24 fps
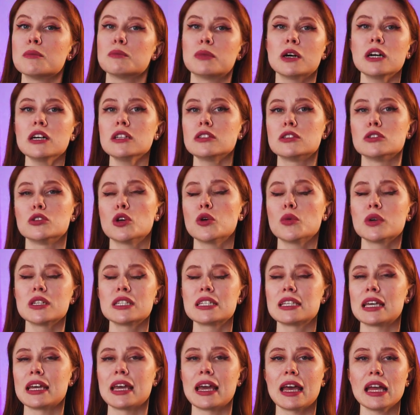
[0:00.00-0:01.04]
but no one
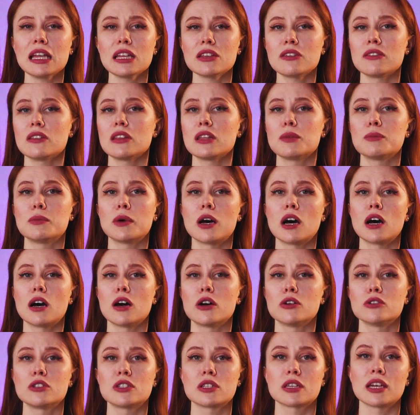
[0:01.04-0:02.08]
say anything
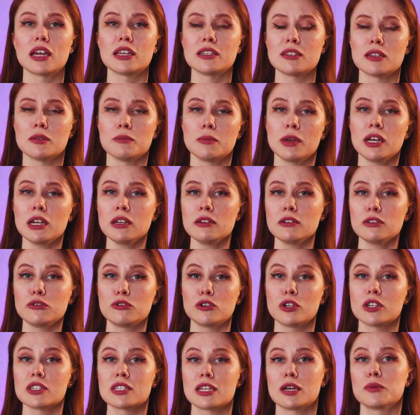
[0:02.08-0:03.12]
about getting married.
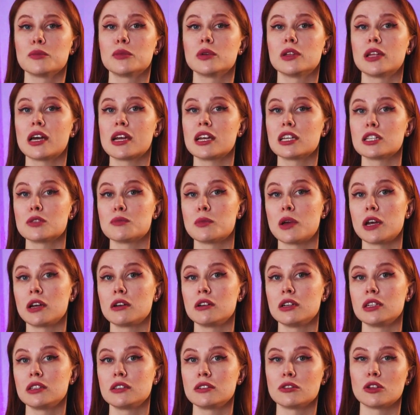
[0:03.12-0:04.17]
For example, I get married
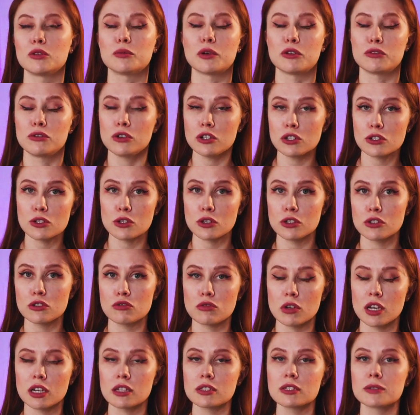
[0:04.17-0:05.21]
on my first
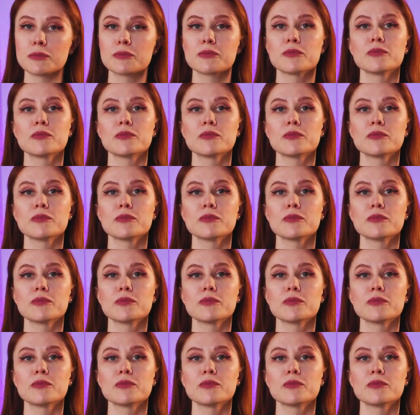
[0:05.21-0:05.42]
contract,